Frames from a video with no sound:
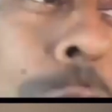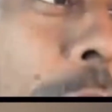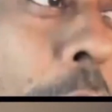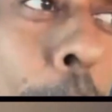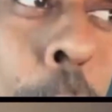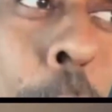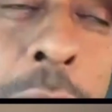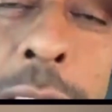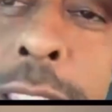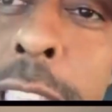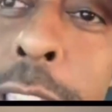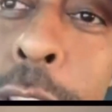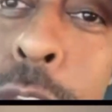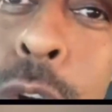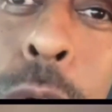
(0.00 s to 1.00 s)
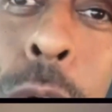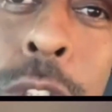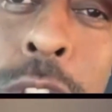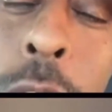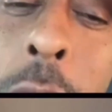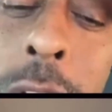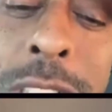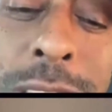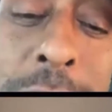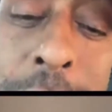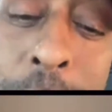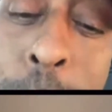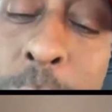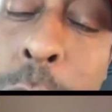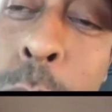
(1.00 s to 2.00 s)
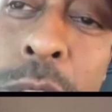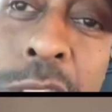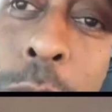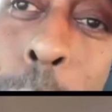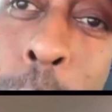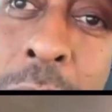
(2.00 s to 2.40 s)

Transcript: You come on here thinking you gonna talk slick to me with your